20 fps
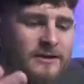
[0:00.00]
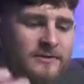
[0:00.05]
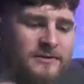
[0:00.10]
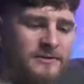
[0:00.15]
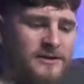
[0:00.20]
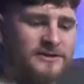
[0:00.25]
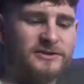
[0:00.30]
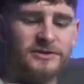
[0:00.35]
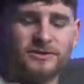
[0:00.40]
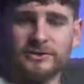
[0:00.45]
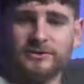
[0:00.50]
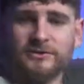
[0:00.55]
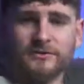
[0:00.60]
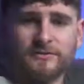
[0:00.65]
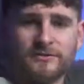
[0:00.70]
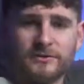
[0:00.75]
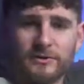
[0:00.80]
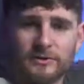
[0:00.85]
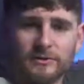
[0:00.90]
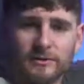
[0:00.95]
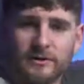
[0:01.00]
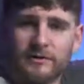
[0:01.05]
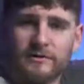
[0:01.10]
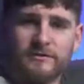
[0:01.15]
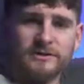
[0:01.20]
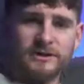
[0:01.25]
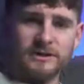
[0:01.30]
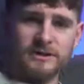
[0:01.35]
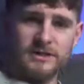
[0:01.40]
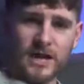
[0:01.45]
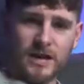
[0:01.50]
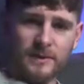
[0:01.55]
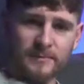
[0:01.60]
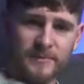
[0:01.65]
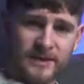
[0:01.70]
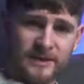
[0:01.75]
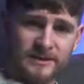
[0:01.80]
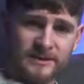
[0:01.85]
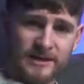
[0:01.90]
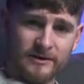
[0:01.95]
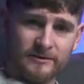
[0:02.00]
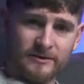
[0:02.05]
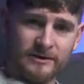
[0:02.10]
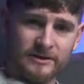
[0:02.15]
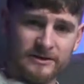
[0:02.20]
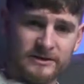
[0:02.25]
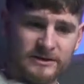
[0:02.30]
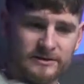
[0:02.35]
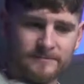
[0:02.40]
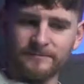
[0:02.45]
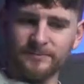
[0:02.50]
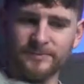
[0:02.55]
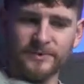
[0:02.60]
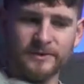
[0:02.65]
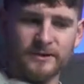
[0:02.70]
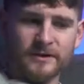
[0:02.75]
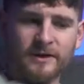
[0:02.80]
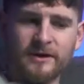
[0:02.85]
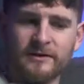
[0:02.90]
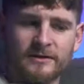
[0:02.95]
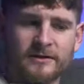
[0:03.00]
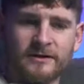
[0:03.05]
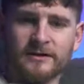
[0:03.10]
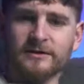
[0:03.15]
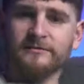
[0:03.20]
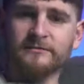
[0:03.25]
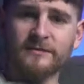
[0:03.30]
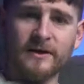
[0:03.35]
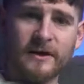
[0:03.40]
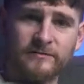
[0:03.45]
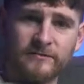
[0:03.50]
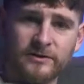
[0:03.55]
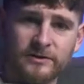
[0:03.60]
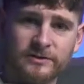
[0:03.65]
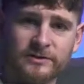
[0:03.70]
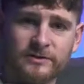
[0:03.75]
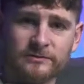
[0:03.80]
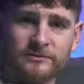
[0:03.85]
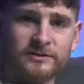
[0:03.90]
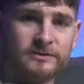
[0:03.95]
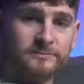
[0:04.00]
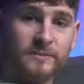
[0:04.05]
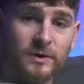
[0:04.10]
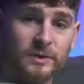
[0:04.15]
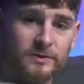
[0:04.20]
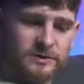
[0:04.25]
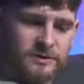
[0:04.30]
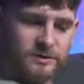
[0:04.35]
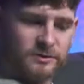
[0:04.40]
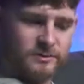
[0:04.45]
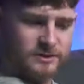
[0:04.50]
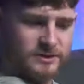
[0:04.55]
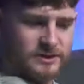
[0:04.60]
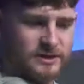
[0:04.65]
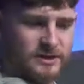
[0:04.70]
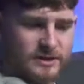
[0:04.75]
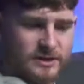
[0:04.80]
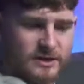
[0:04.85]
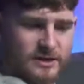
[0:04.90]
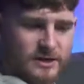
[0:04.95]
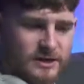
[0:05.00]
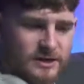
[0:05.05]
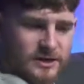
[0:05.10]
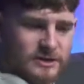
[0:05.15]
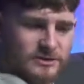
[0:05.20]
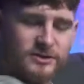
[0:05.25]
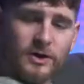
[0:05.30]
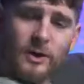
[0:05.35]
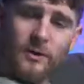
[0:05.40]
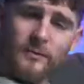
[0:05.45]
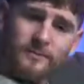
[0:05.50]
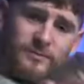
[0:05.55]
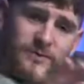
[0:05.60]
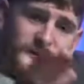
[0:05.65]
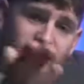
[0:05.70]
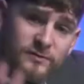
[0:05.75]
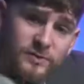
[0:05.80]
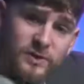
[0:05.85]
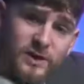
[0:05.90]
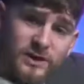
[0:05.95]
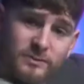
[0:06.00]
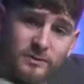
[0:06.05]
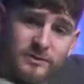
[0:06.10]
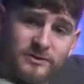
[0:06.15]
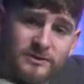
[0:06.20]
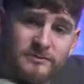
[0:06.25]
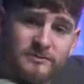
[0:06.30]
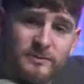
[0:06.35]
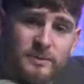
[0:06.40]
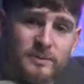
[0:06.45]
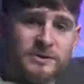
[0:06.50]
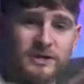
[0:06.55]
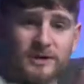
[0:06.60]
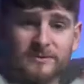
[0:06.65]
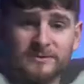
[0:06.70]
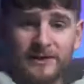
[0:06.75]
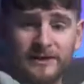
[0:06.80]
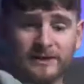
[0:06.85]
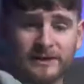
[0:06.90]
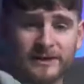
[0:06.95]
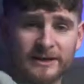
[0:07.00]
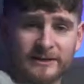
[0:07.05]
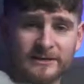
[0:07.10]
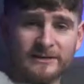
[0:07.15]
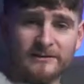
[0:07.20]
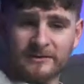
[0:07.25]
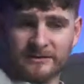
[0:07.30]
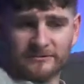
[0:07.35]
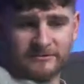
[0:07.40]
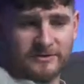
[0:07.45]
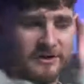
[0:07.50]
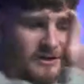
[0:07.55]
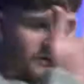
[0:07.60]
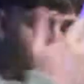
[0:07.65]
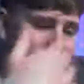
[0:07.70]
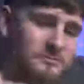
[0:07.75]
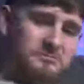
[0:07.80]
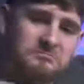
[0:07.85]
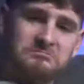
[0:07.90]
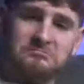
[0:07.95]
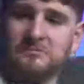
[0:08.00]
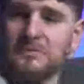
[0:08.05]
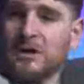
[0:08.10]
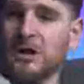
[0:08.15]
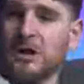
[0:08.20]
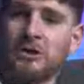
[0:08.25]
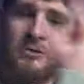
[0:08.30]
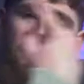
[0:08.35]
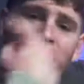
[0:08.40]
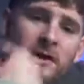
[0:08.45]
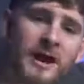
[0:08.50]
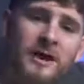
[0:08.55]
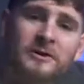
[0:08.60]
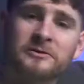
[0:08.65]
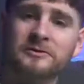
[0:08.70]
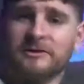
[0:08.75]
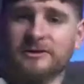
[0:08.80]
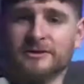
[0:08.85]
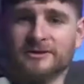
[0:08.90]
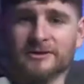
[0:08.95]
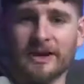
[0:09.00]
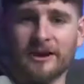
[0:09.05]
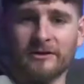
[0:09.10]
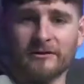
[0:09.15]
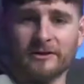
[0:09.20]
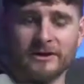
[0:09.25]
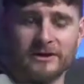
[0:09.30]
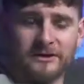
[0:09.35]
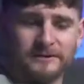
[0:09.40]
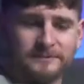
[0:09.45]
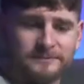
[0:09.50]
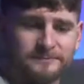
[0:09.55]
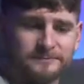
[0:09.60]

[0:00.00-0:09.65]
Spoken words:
These are just a few that obviously Tyler picked out as either his favorites or his most used. So if you guys want some more tips, I'll link a video around this area.